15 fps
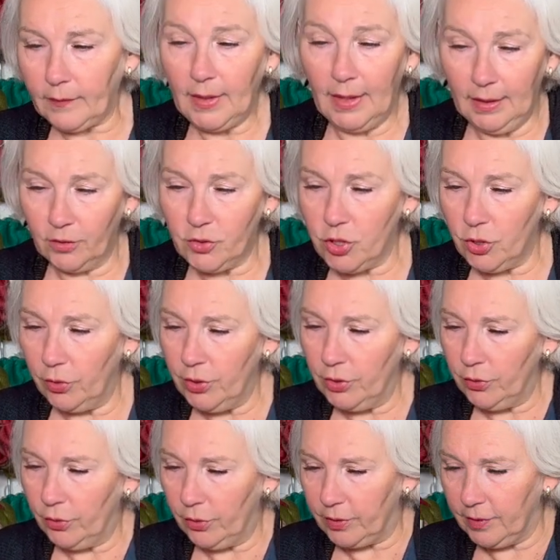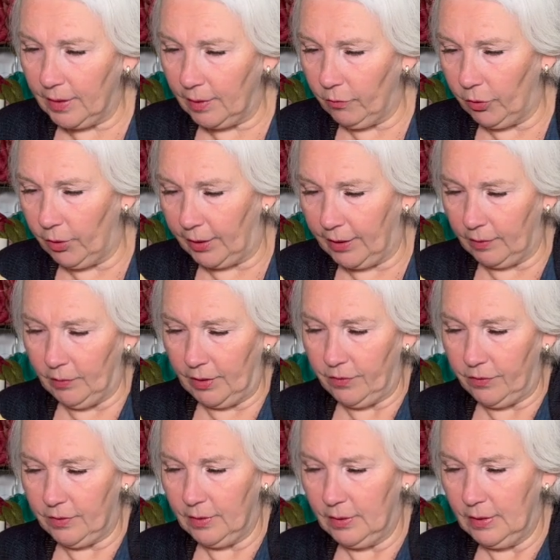and I'll show you the hook that I'm working with.